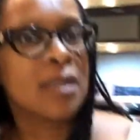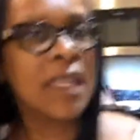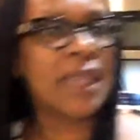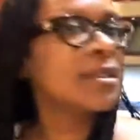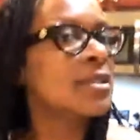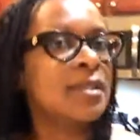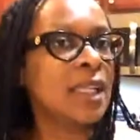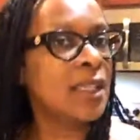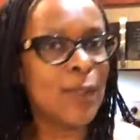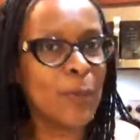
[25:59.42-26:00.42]
That is
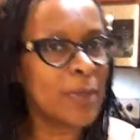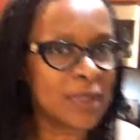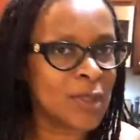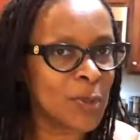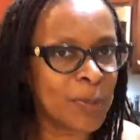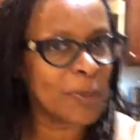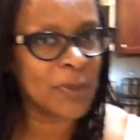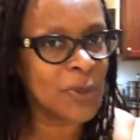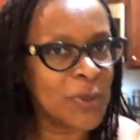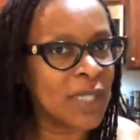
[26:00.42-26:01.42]
none of your business what people
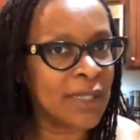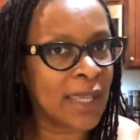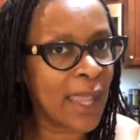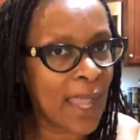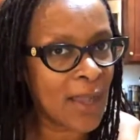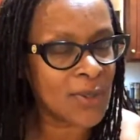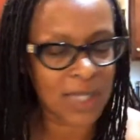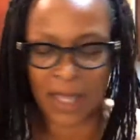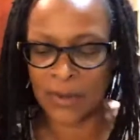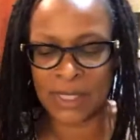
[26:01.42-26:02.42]
do in their house.
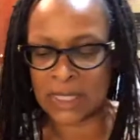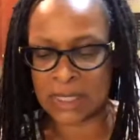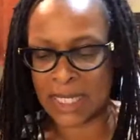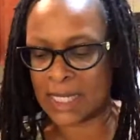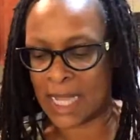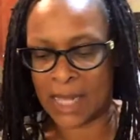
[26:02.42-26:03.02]
I don't understand that.